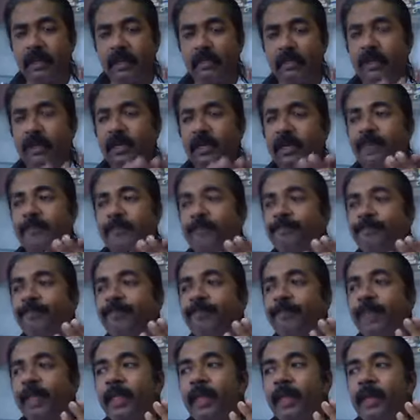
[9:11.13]
Okay,
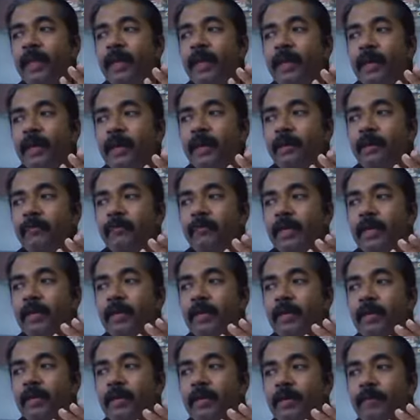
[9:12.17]

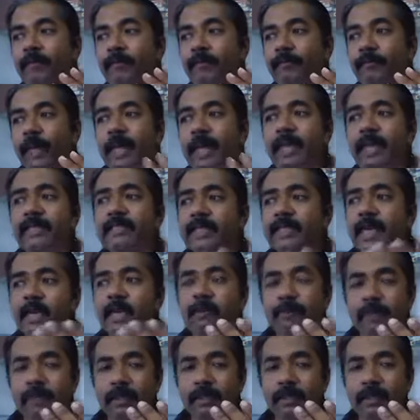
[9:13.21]
when marriage
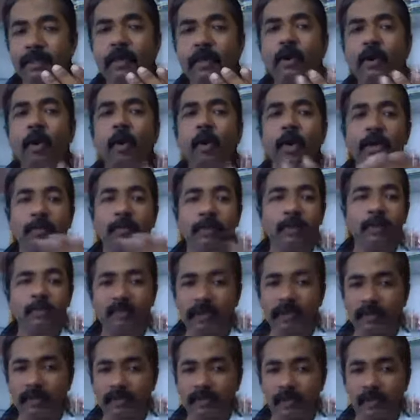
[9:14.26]
can be a horrible
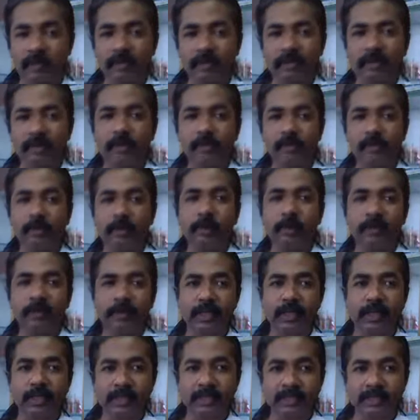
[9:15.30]
one, to be
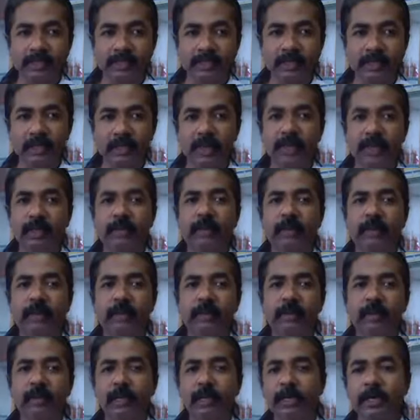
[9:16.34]
ruthless. Okay,
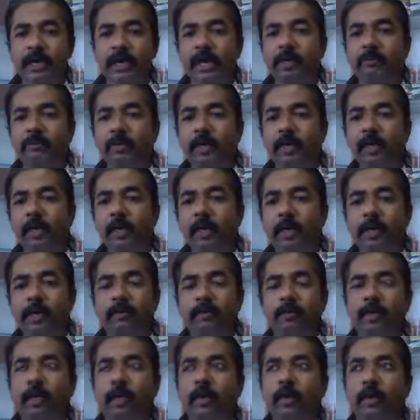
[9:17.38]
it can be a
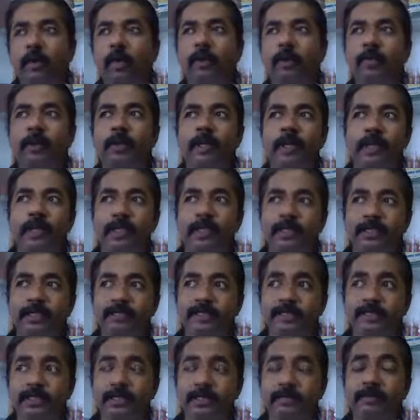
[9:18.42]
horrible
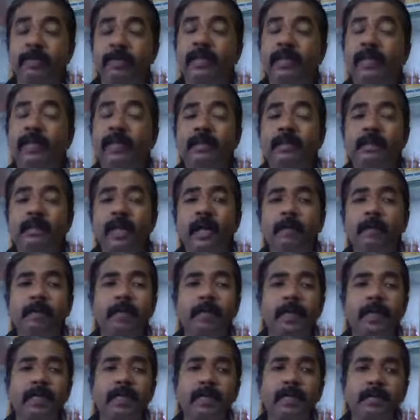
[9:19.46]
relationship. There are
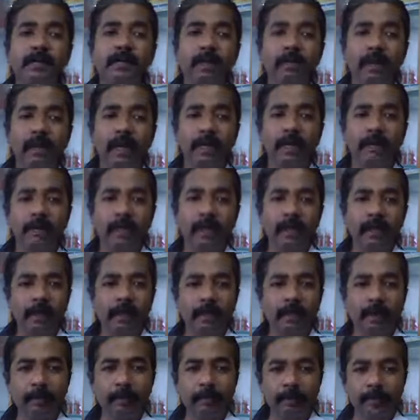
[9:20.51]
many
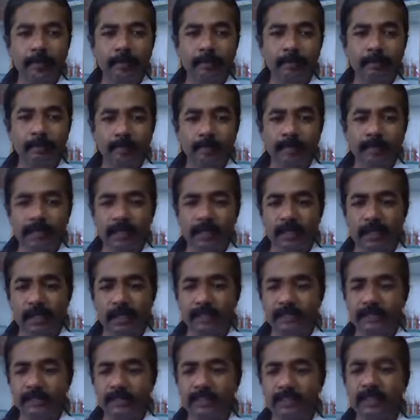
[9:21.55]
planetary placements
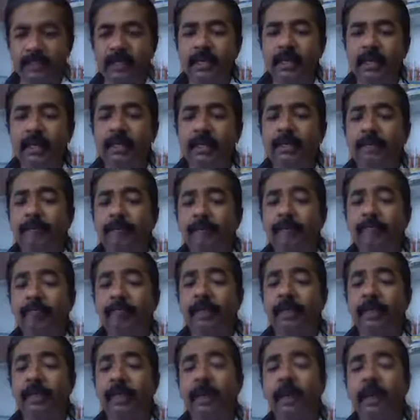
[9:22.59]
like this.
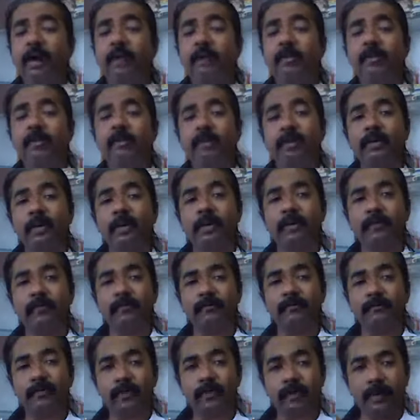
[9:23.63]
Now,
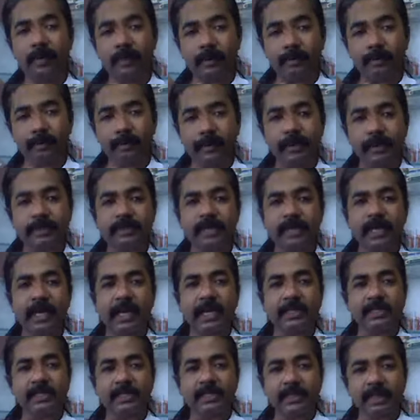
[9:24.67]
if a person
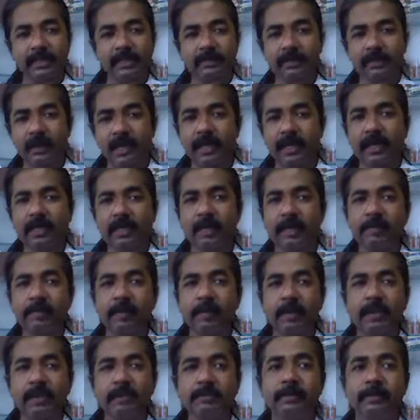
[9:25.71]
has such planetary
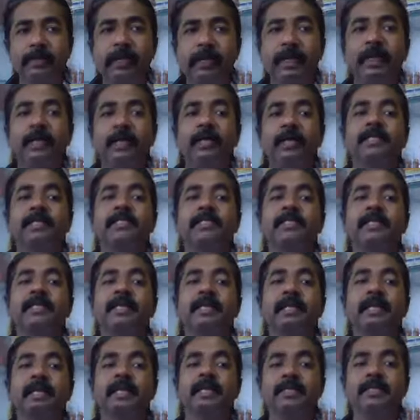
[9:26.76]
placement and
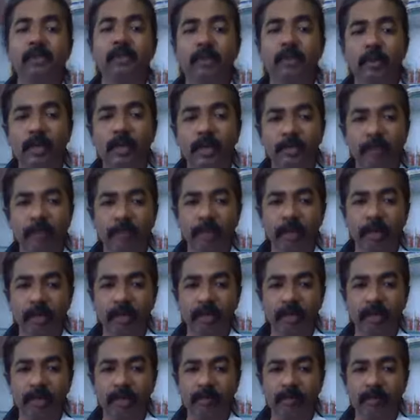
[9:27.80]
still he is looking for
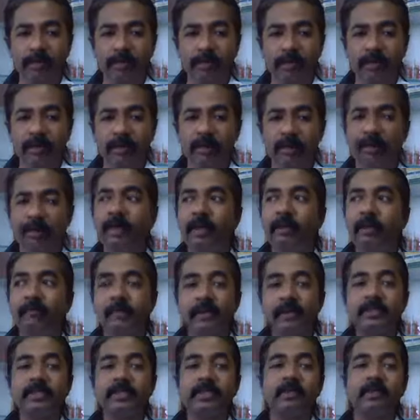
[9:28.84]
getting married,
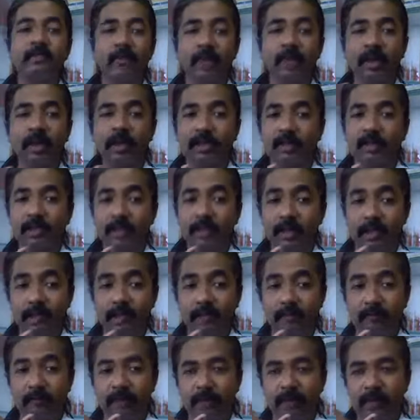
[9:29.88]
first of all,
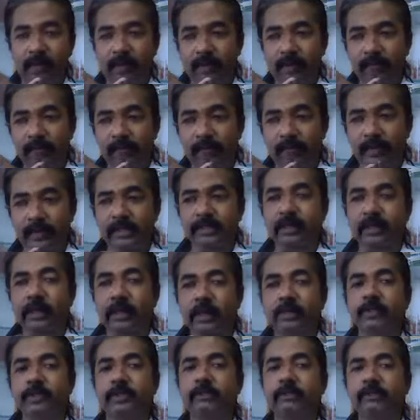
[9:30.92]
he will face
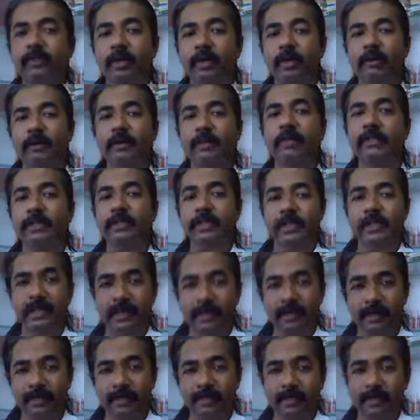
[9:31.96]
lots of troubles in
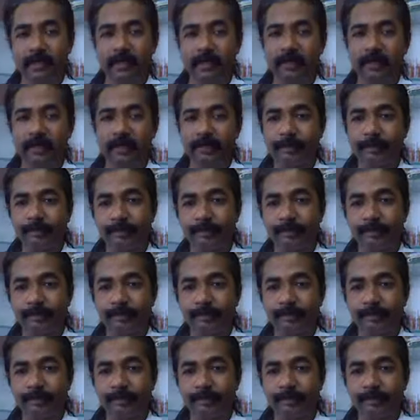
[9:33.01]
getting married.